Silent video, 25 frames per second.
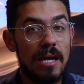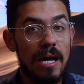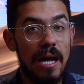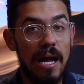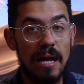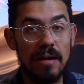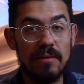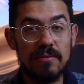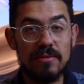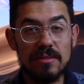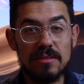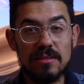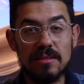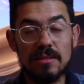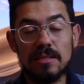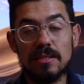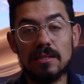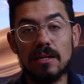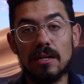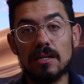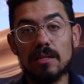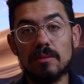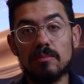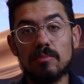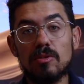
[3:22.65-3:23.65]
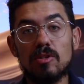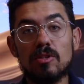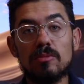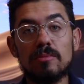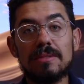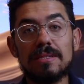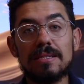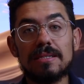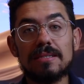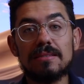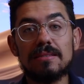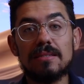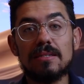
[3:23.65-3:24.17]
Obviously,
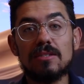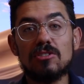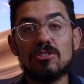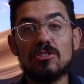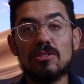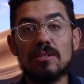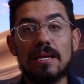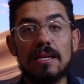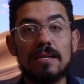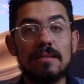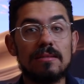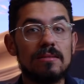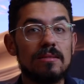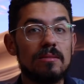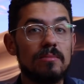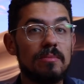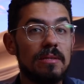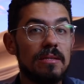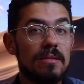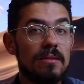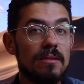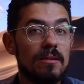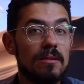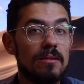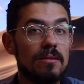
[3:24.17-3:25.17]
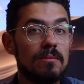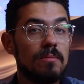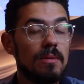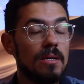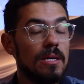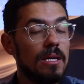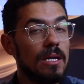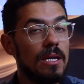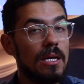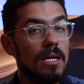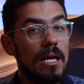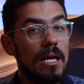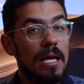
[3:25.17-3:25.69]
unemployment extension has to be there.
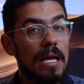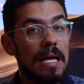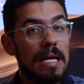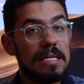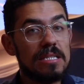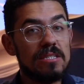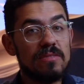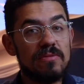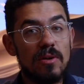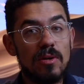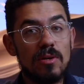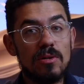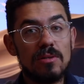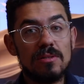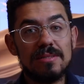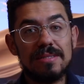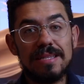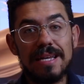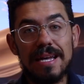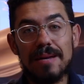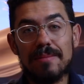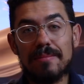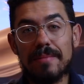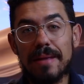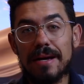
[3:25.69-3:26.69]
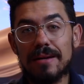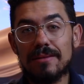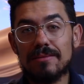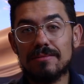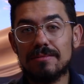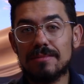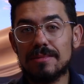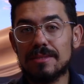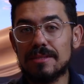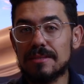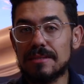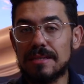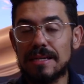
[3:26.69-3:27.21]
As far as the
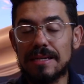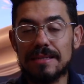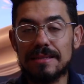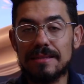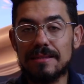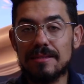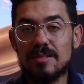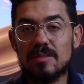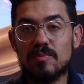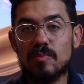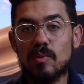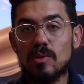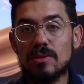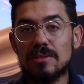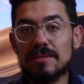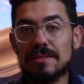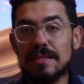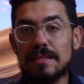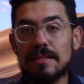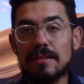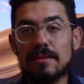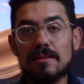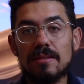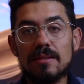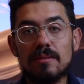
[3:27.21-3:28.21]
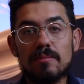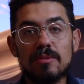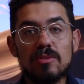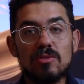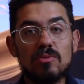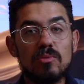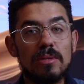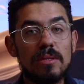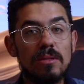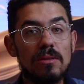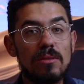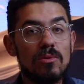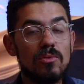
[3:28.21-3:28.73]
amount, at this point, anything
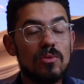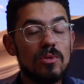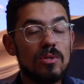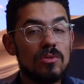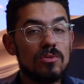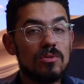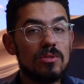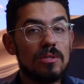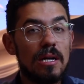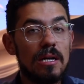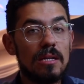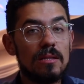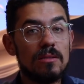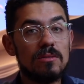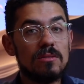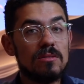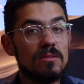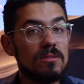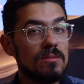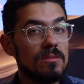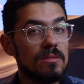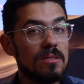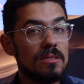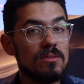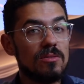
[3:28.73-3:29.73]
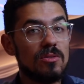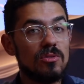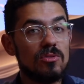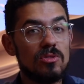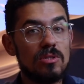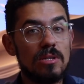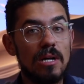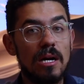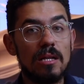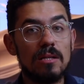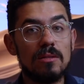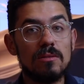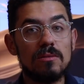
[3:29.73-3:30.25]
between $300 to
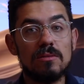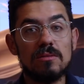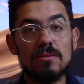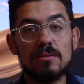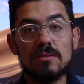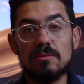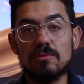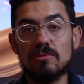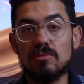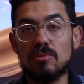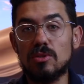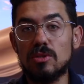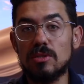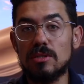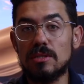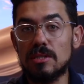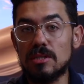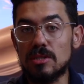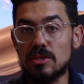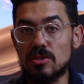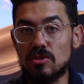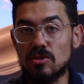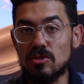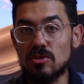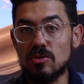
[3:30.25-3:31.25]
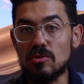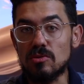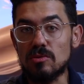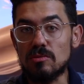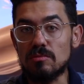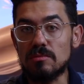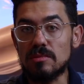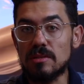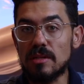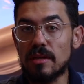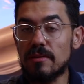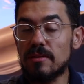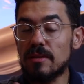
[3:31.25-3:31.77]
$600 would do.
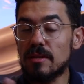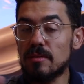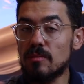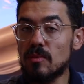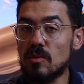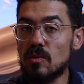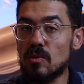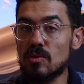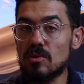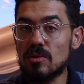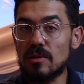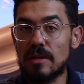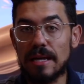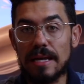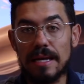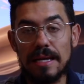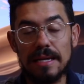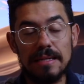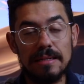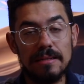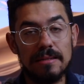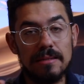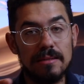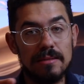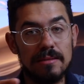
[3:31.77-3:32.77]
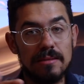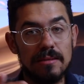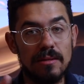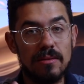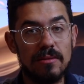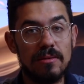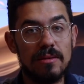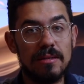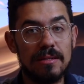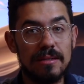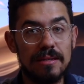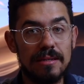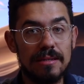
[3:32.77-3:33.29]
Nothing more and
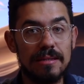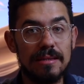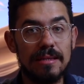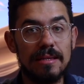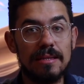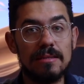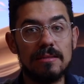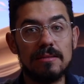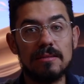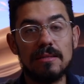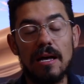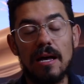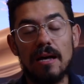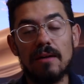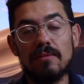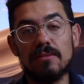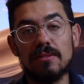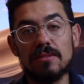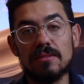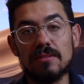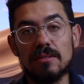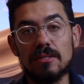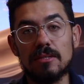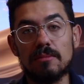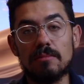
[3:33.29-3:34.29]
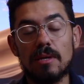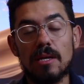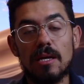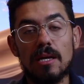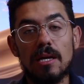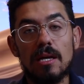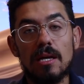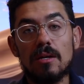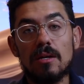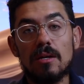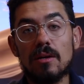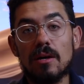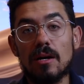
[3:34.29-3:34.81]
nothing less, obviously.
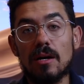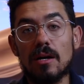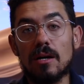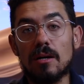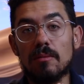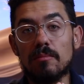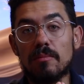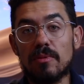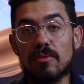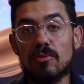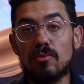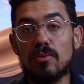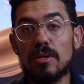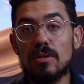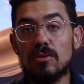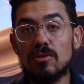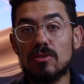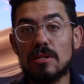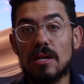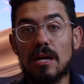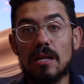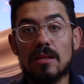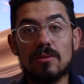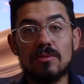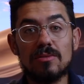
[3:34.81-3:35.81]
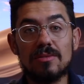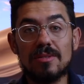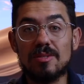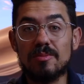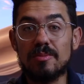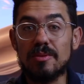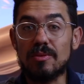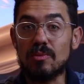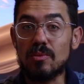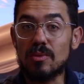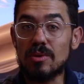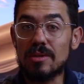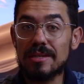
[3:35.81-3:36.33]
$300 has
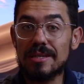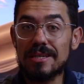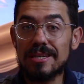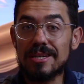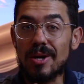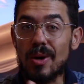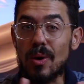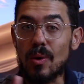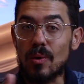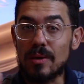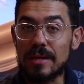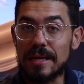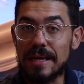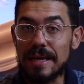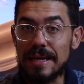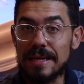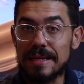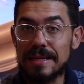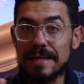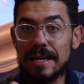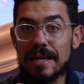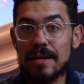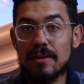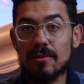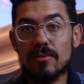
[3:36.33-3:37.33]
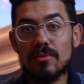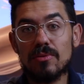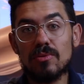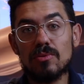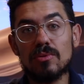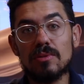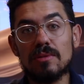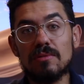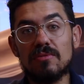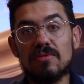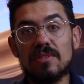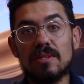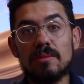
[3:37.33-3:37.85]
been working okay now
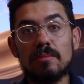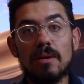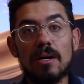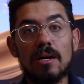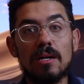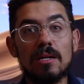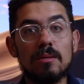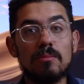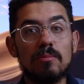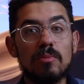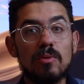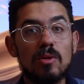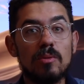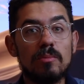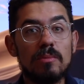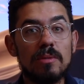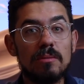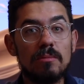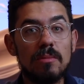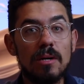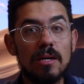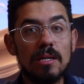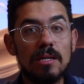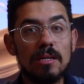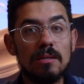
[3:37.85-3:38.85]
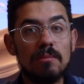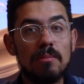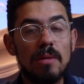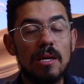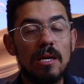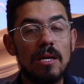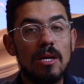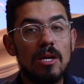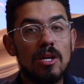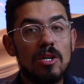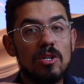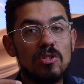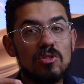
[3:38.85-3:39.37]
through the FEMA unemployment money.
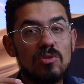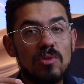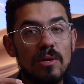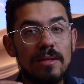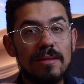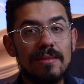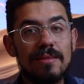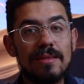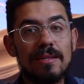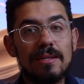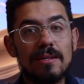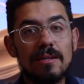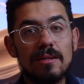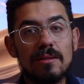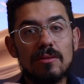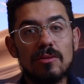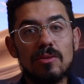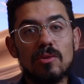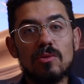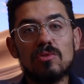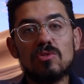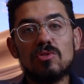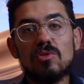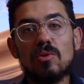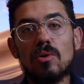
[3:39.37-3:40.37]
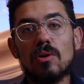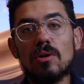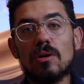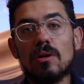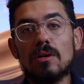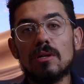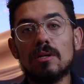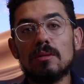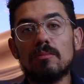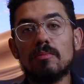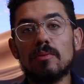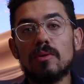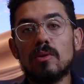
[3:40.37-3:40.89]
So I think those who are
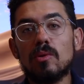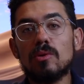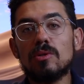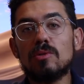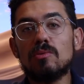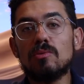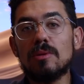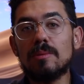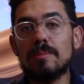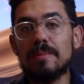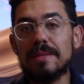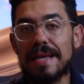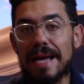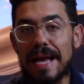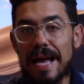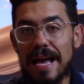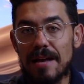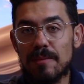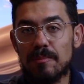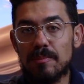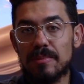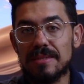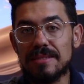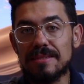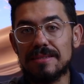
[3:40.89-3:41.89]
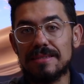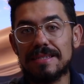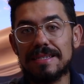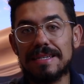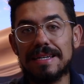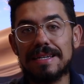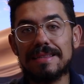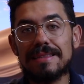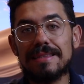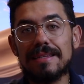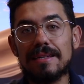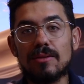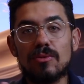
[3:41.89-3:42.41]
unemployed will be happy to
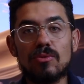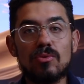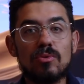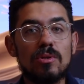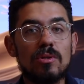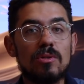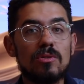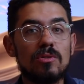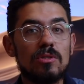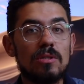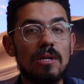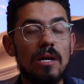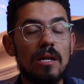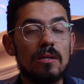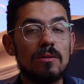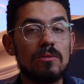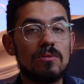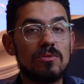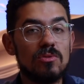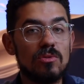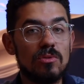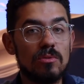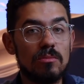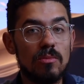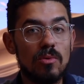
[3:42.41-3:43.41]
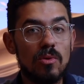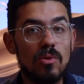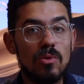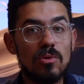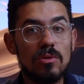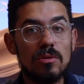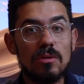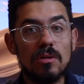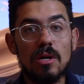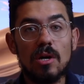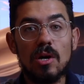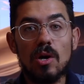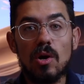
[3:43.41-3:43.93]
get that $300 or
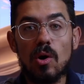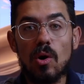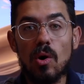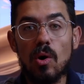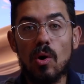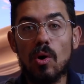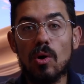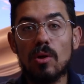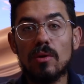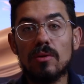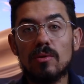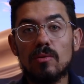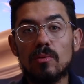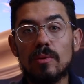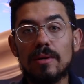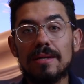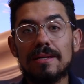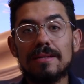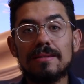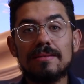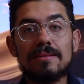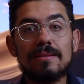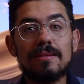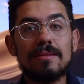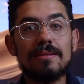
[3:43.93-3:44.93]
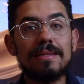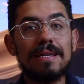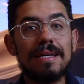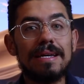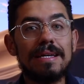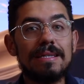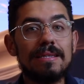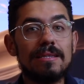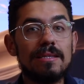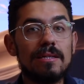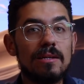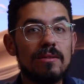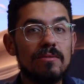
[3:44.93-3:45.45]
more all the way until the
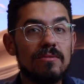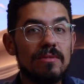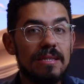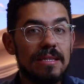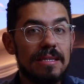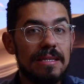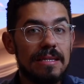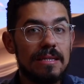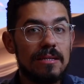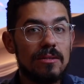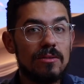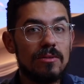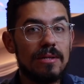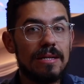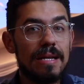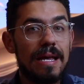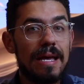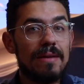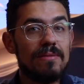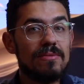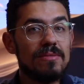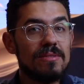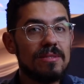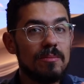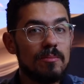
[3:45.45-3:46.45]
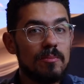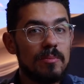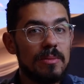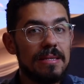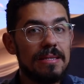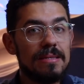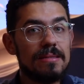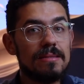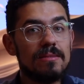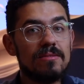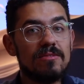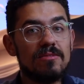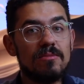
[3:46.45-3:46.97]
end of the year and have some
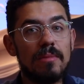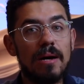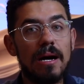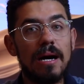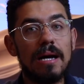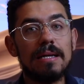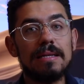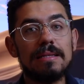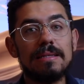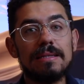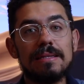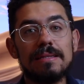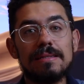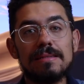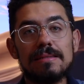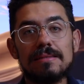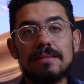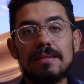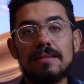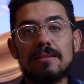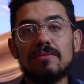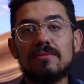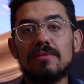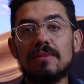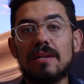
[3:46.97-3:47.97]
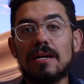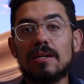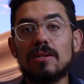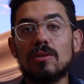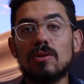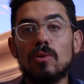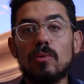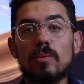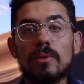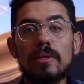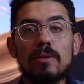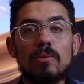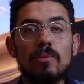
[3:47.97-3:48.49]
peace of mind instead of not
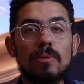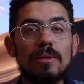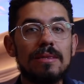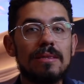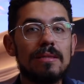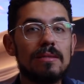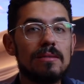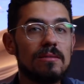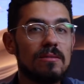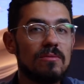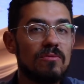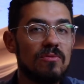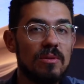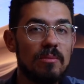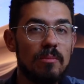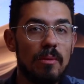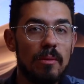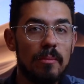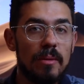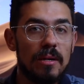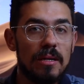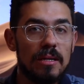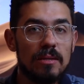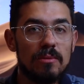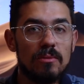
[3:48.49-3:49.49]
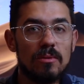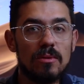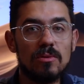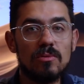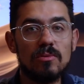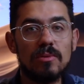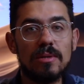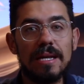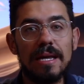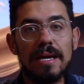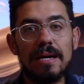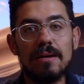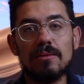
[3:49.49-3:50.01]
knowing when this FEMA money will
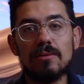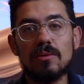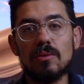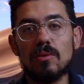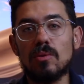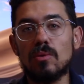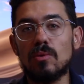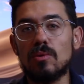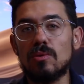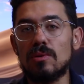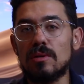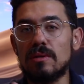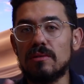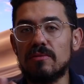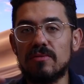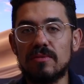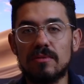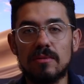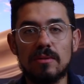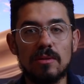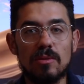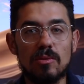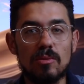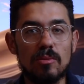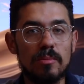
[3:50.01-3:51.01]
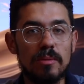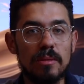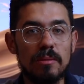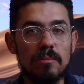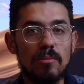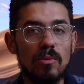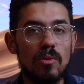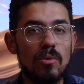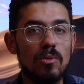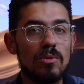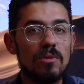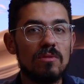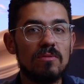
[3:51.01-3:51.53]
run out or if there will be
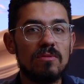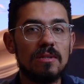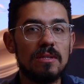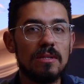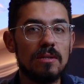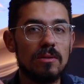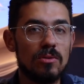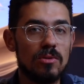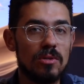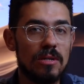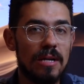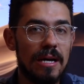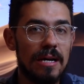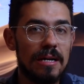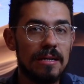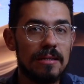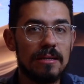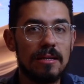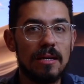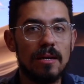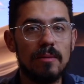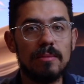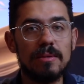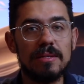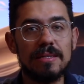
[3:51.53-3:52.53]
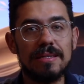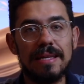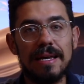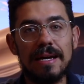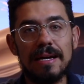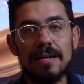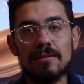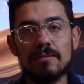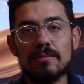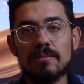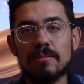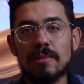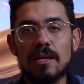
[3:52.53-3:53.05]
more of it or not coming
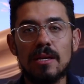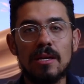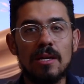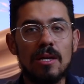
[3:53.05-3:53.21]
down.